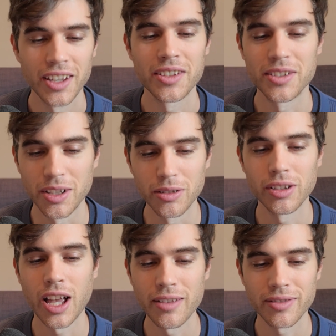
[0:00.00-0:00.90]
Single
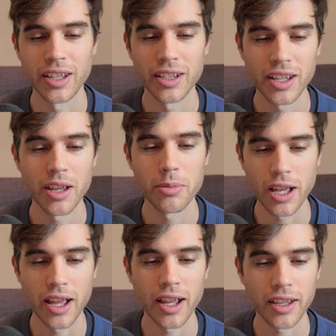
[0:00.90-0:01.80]
life in
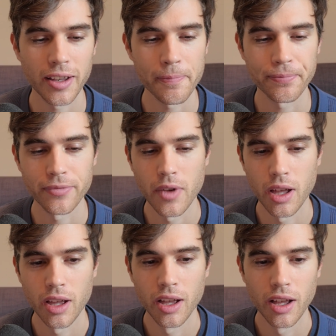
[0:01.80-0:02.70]
Quebec.
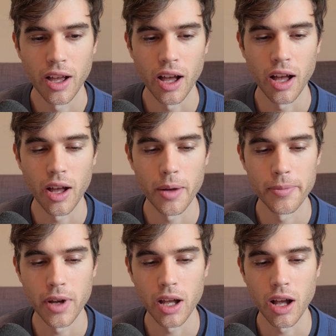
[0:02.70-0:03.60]

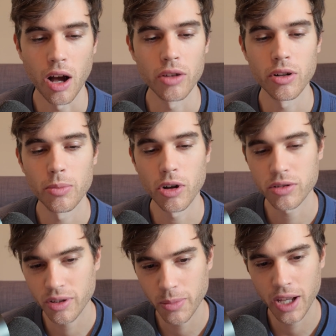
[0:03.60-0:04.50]
Although
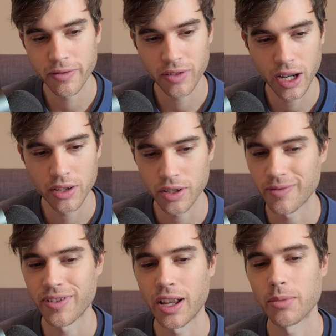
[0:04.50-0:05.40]
most of my friends
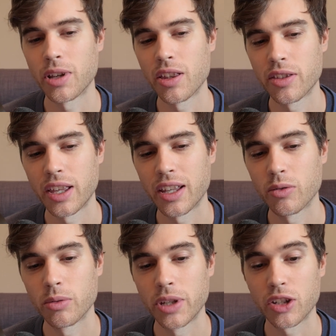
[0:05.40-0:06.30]
and family think it
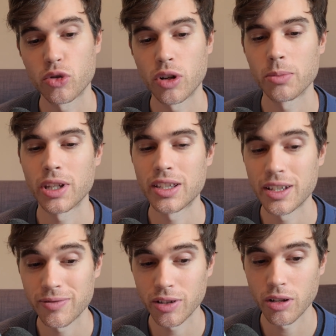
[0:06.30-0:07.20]
will be extremely
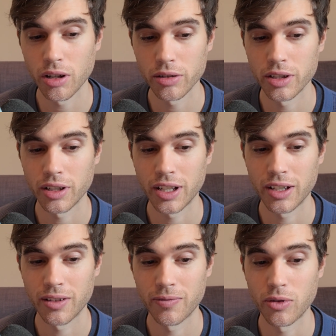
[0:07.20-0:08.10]
difficult
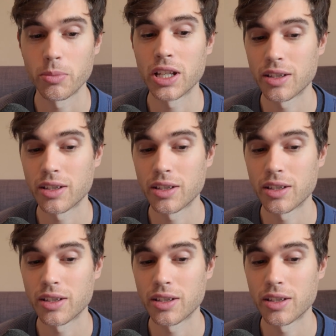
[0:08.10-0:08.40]
for me